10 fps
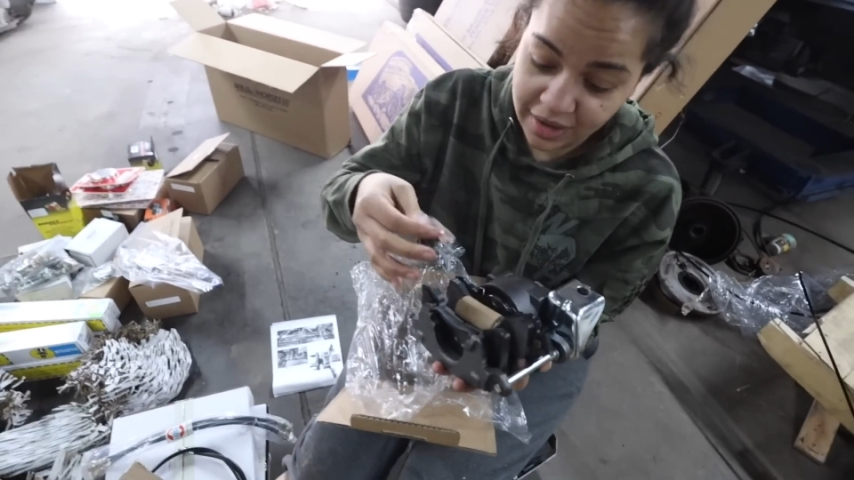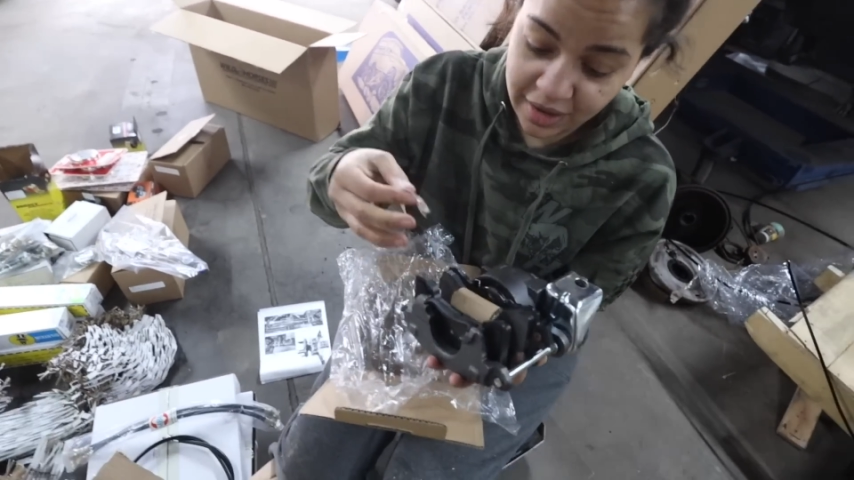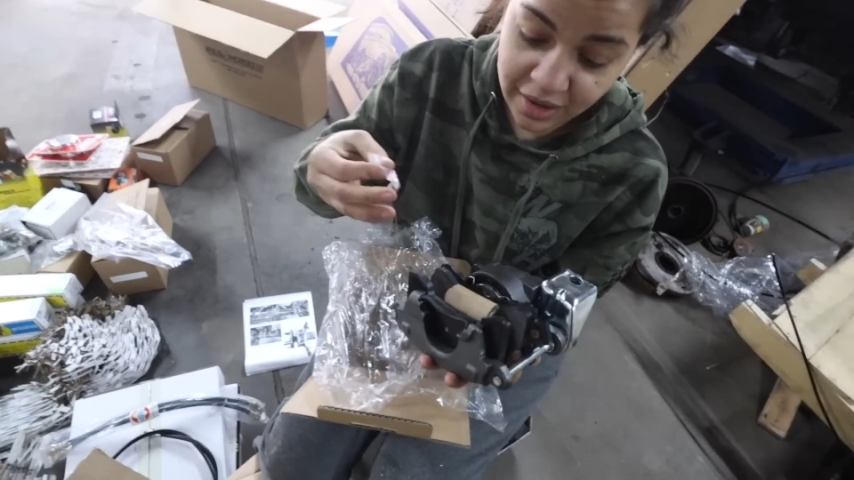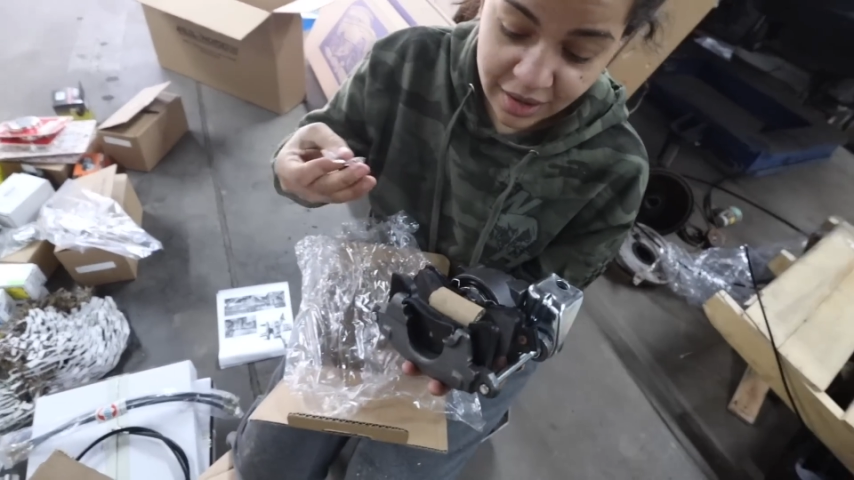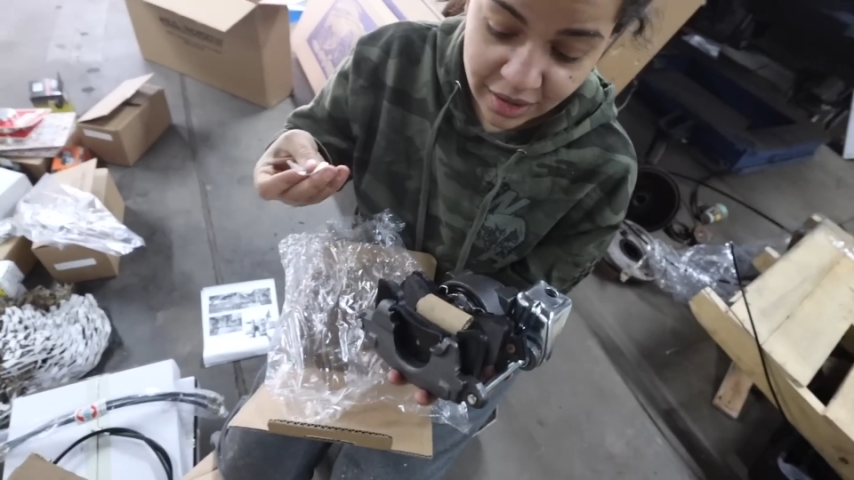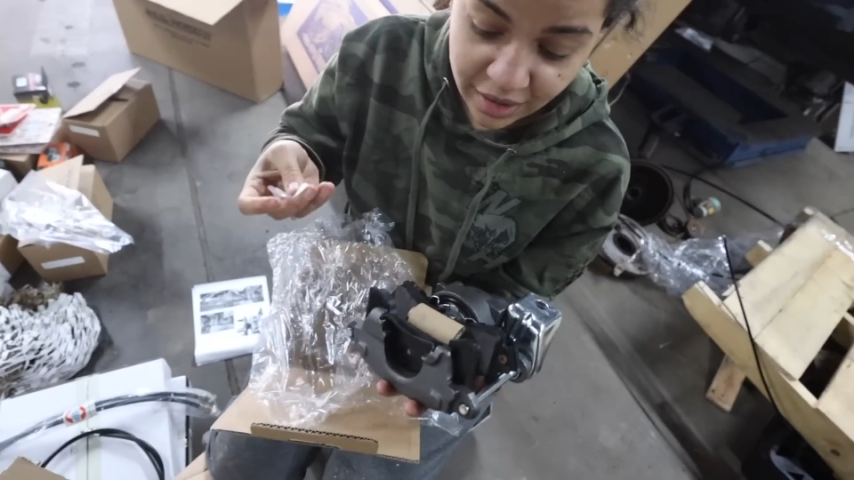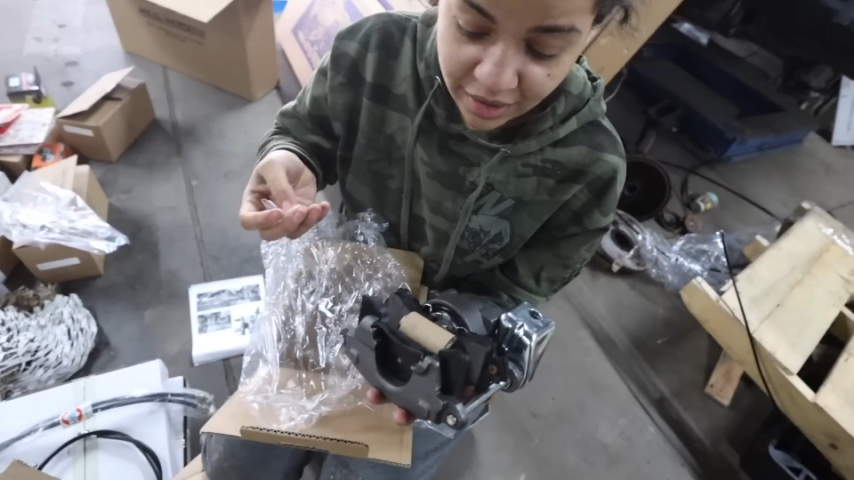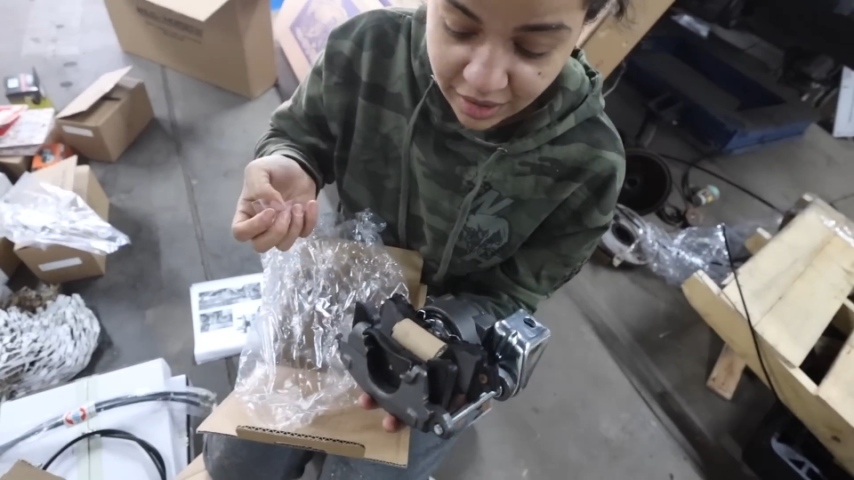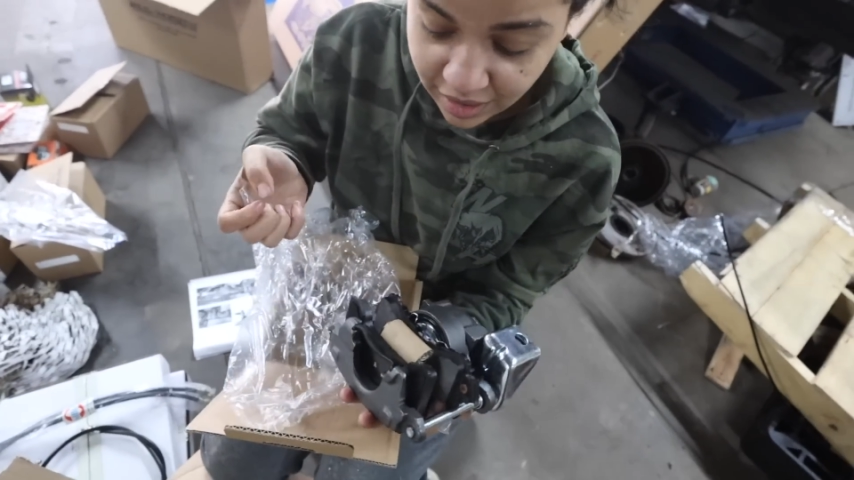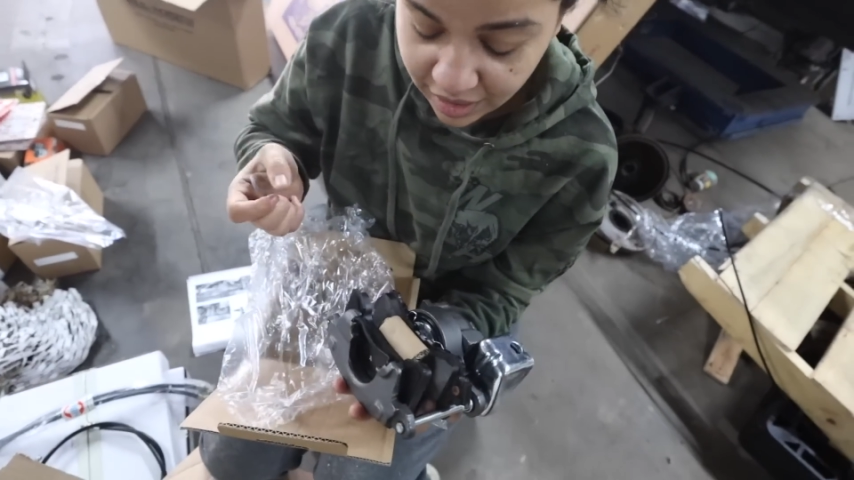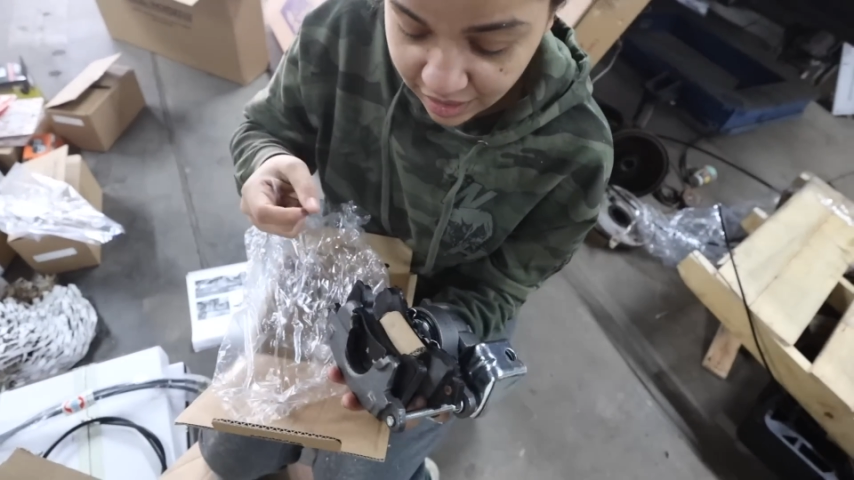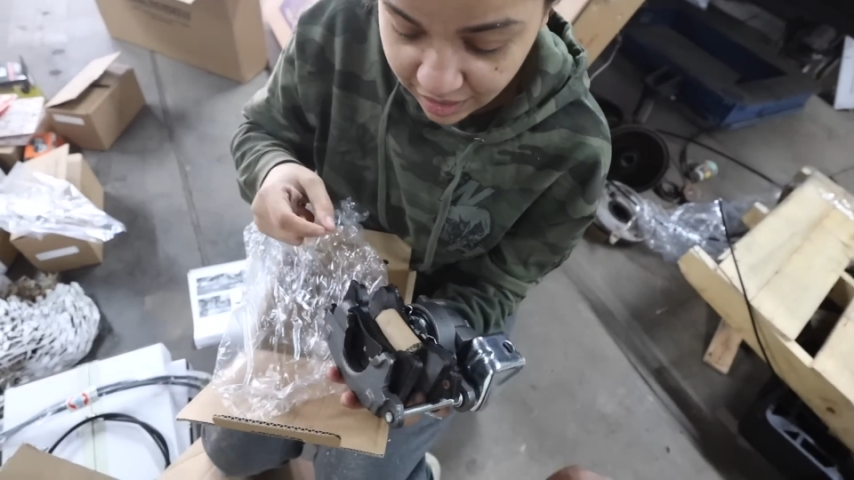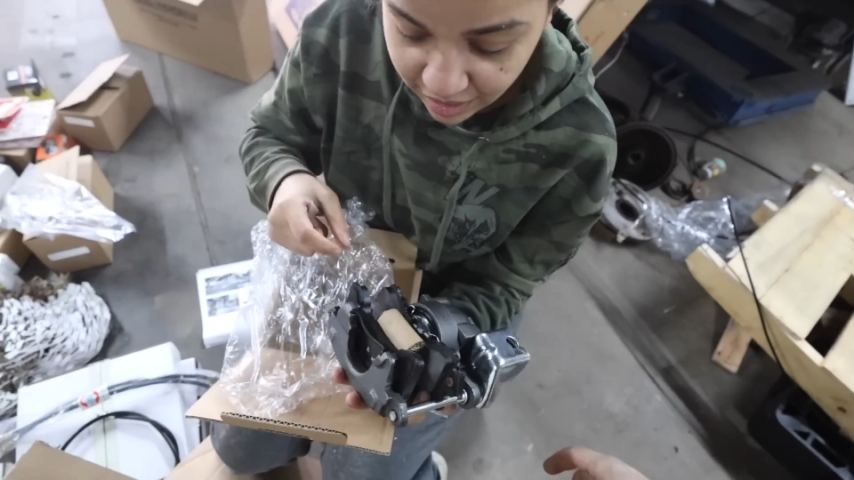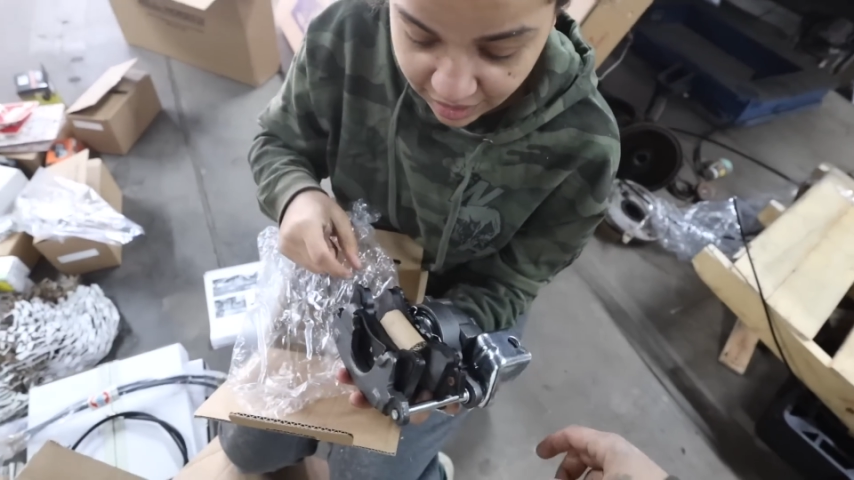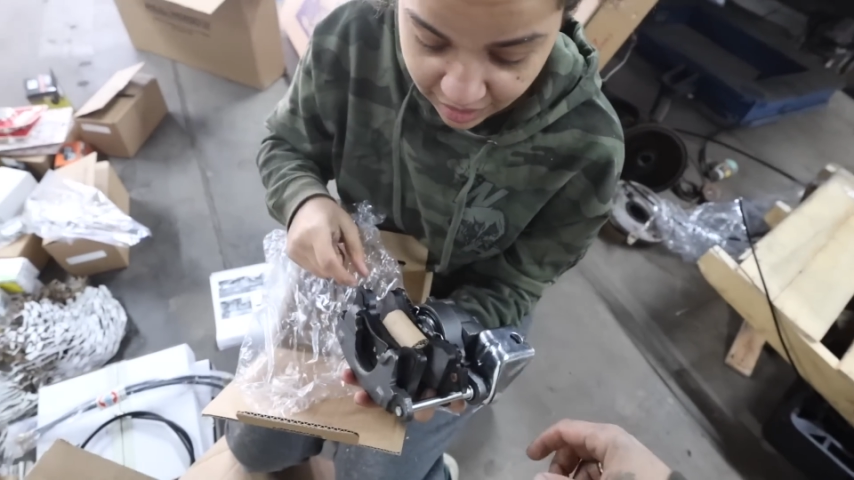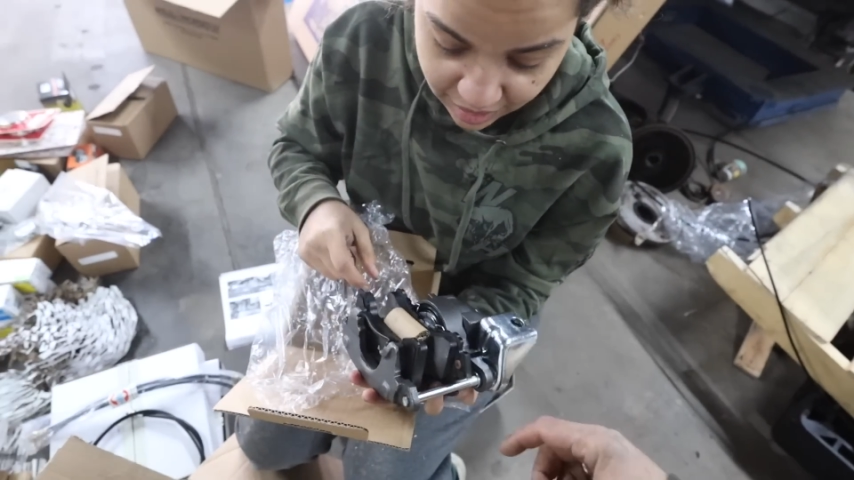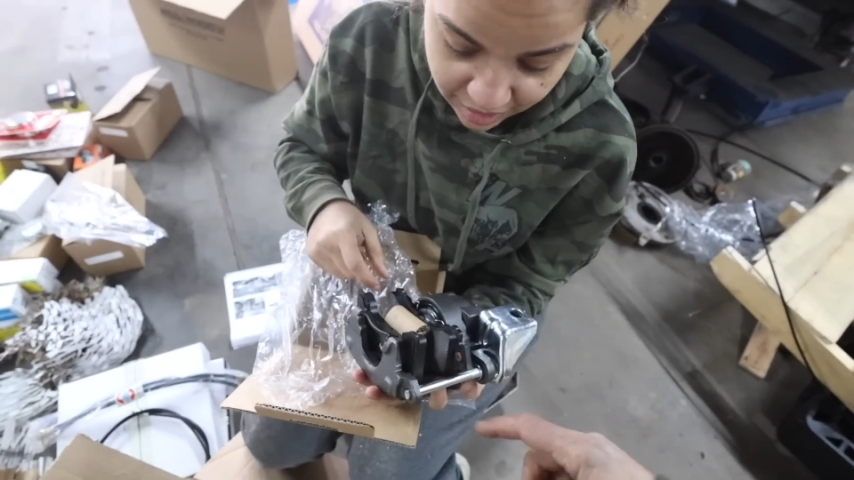that. Oh man.